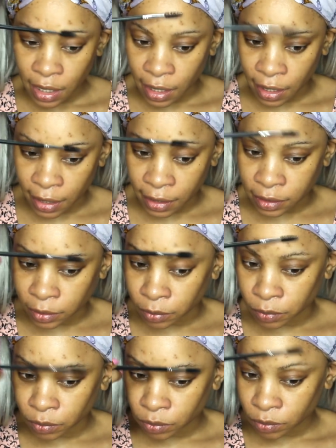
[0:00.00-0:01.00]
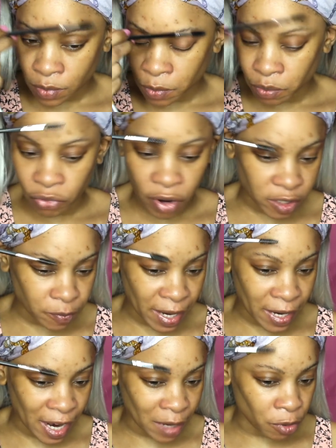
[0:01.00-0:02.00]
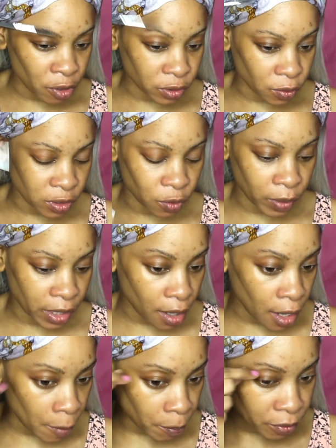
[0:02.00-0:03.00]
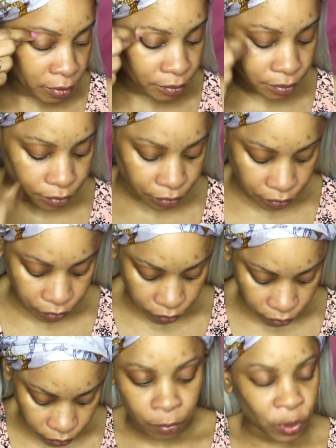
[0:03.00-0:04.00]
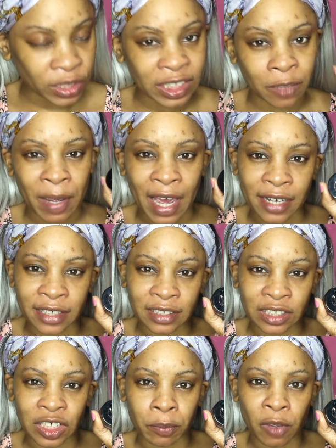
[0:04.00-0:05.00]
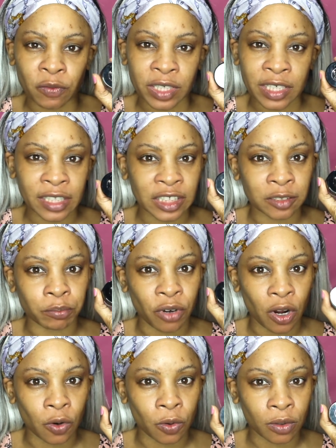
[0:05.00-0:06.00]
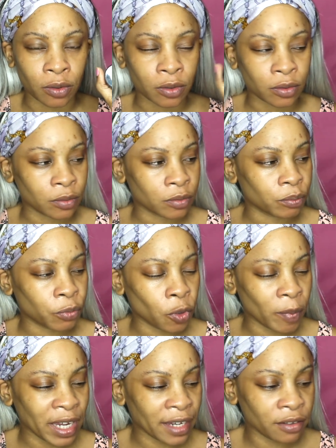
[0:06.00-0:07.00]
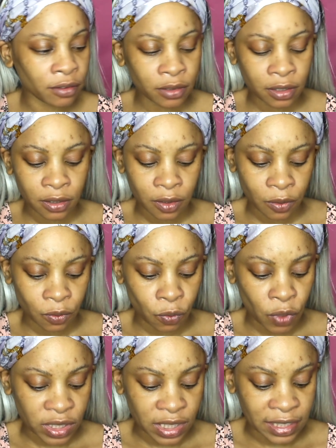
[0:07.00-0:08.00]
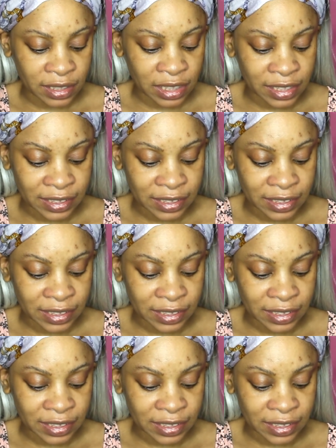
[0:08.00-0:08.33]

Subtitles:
and brush my eyebrows all the way up. I'm gonna take my Anastasia Beverly Hills brow pomade, what little